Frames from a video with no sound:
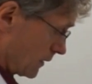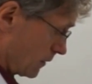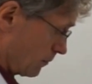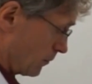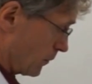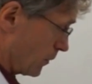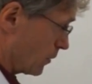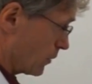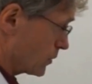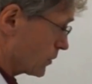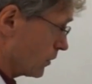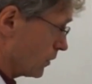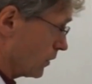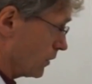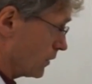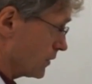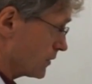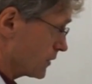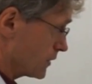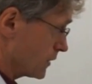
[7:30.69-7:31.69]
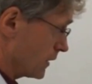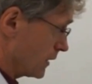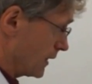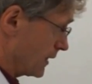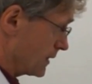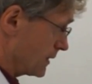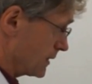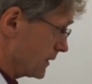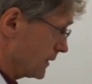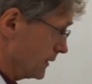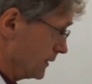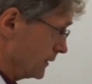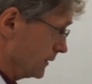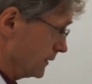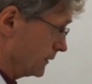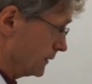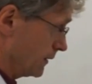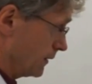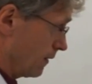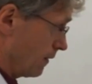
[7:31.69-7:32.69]
the motor oscillating,
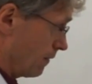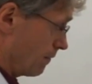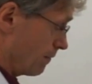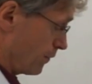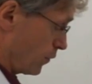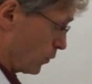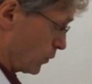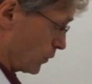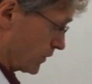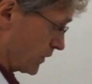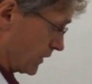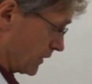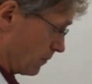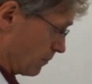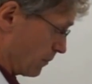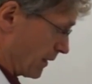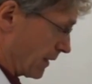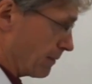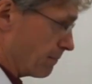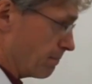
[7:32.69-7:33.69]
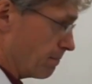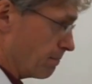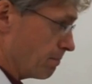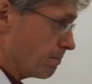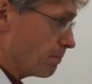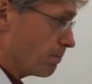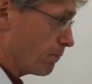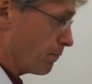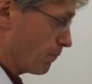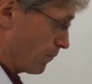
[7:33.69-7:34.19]
forcing the beam.